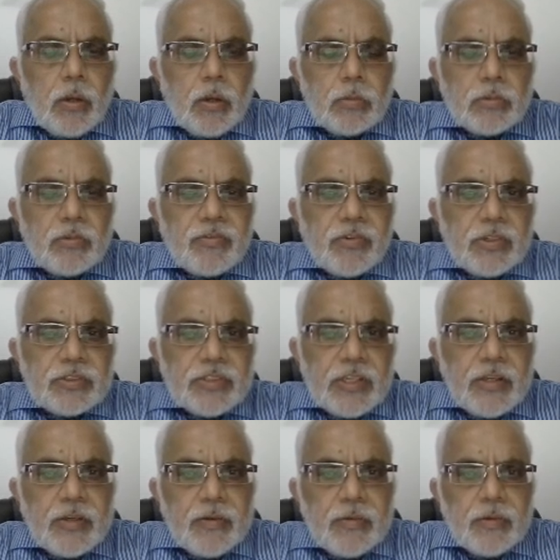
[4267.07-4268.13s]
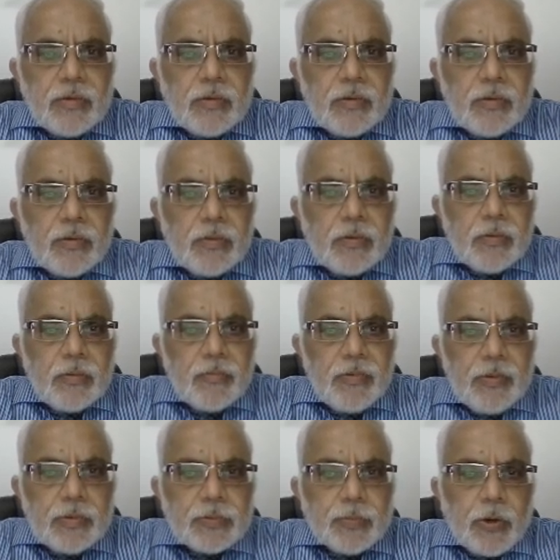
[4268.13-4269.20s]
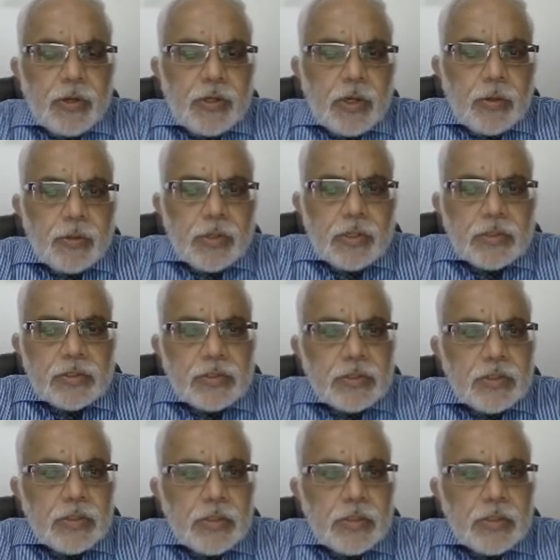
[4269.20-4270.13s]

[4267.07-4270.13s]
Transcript: The first thing we must point out is